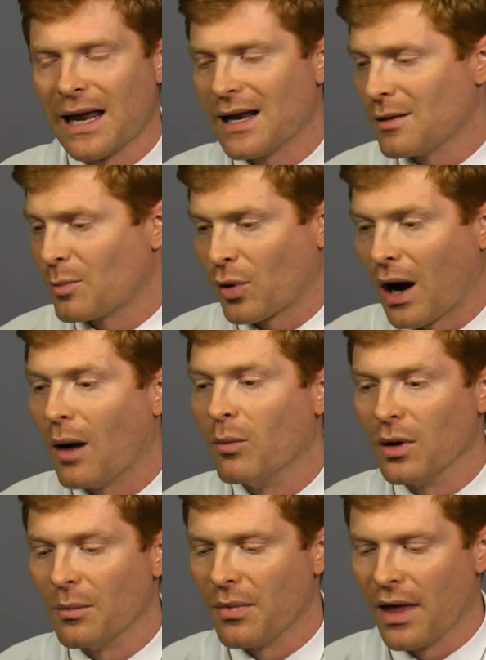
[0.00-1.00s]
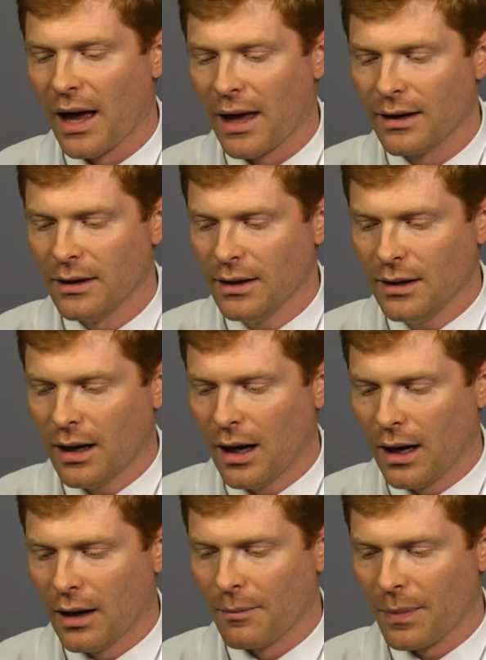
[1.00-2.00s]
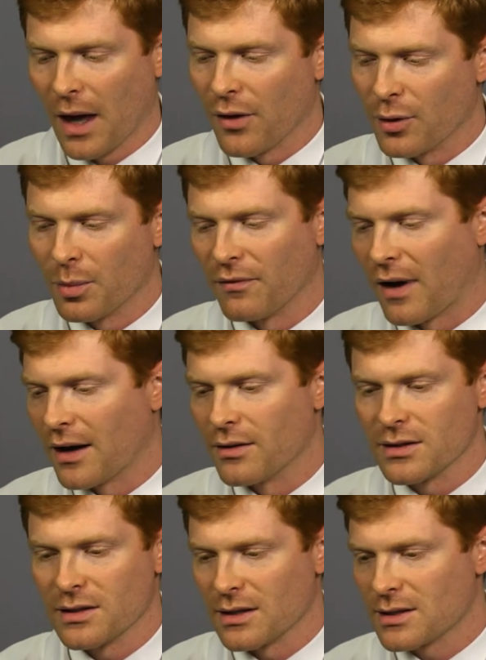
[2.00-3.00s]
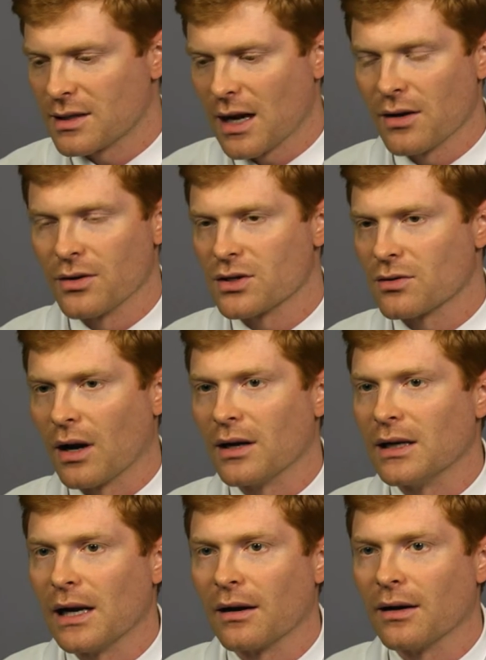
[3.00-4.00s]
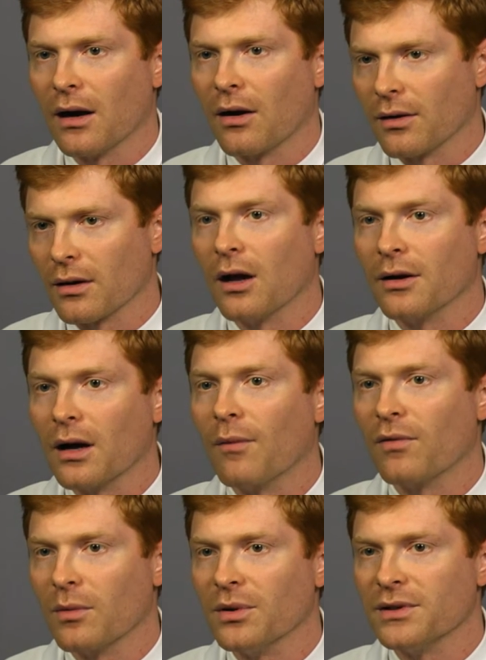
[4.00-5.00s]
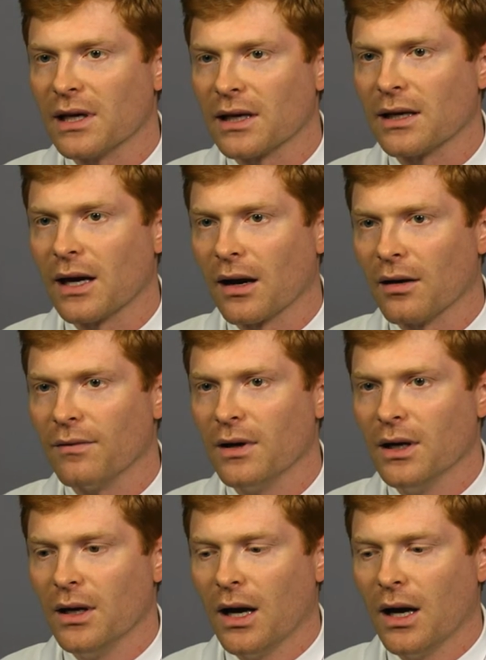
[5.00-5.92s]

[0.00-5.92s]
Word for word: Any problem that um, other providers in the state or surrounding area are uncomfortable taking care of,